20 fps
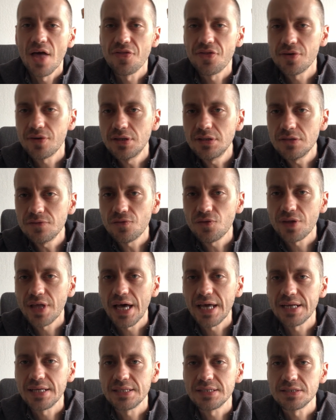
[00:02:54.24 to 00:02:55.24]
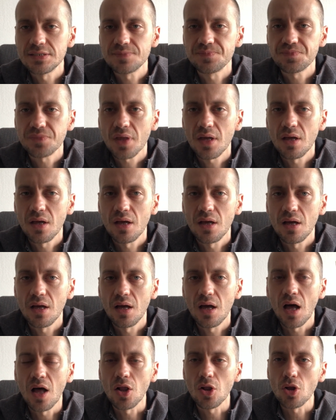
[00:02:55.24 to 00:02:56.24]
And the reason for that is
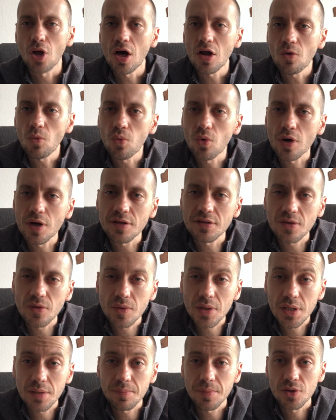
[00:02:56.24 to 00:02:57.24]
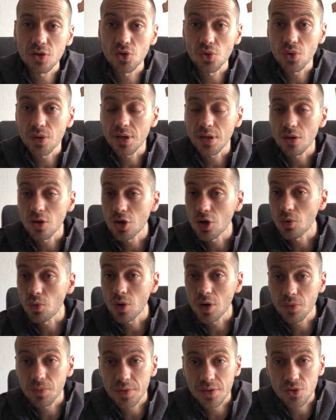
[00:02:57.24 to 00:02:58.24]
a lot of work that we're going to be doing, a lot of
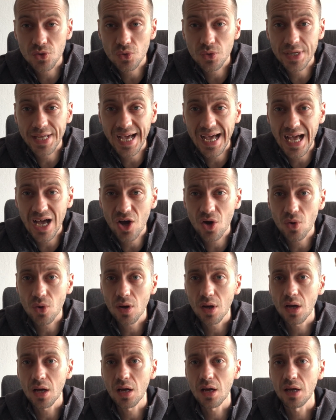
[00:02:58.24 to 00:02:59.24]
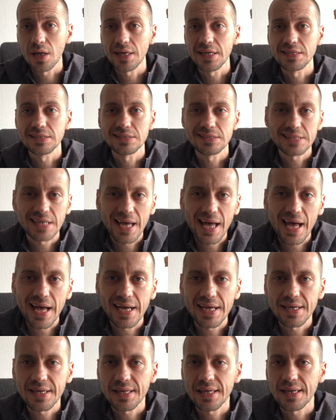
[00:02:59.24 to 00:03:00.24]
work we do now in
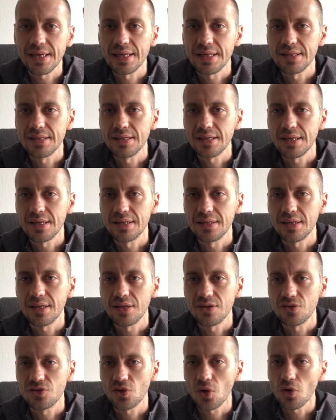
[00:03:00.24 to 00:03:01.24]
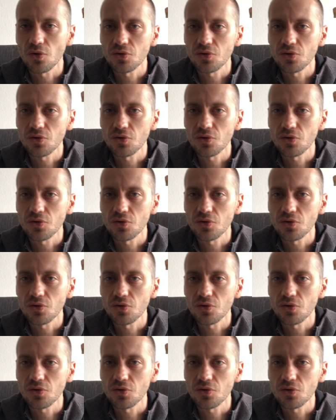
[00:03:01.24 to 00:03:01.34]
tech and